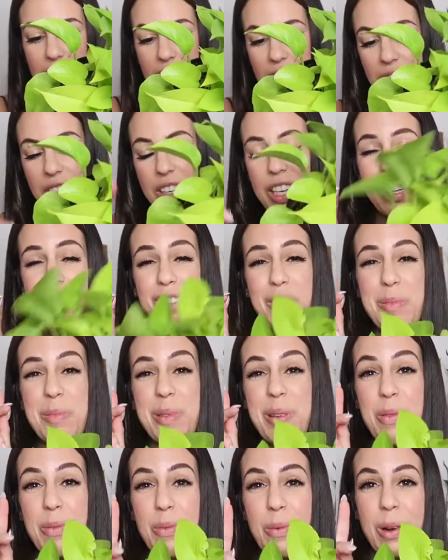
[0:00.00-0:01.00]
even given
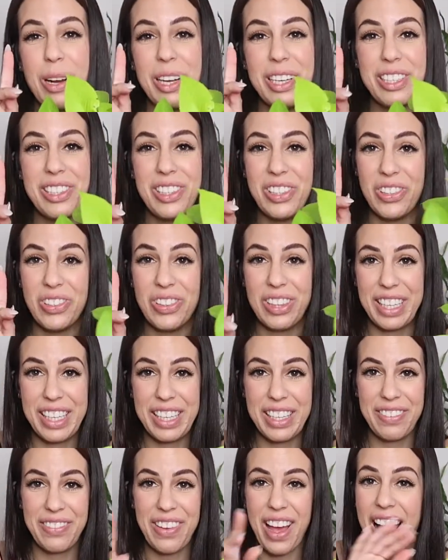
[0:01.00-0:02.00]
me one new
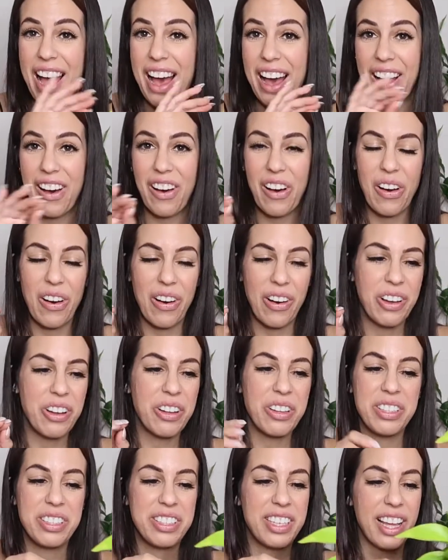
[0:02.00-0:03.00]
leaf at
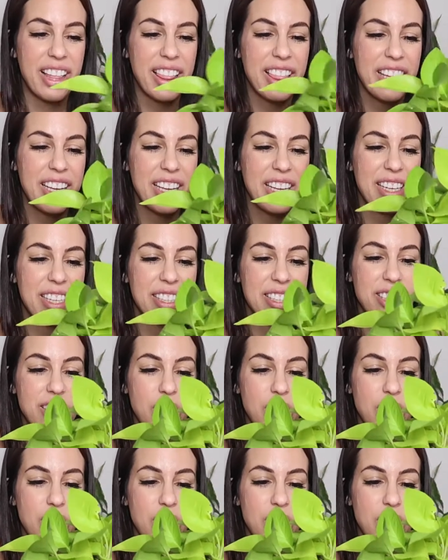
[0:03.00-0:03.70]
all, nothing.